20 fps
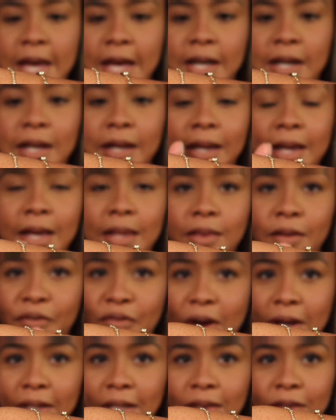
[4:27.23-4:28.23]
and again the
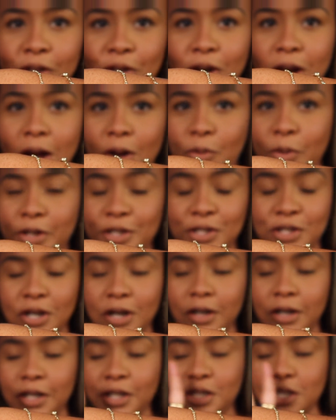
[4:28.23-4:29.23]
fact that they're not going to
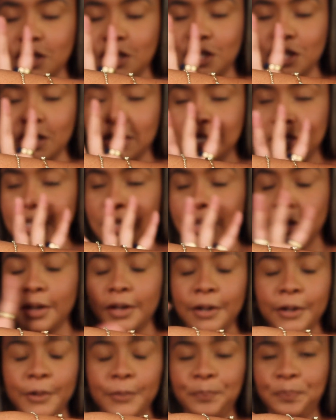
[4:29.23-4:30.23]
tarnish is just
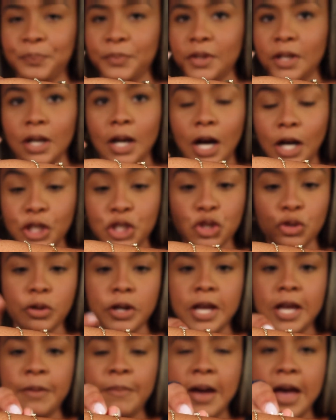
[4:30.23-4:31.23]
a
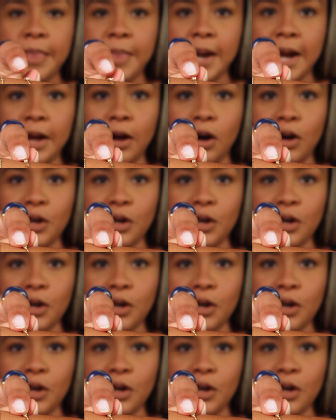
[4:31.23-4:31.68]
dream. And then I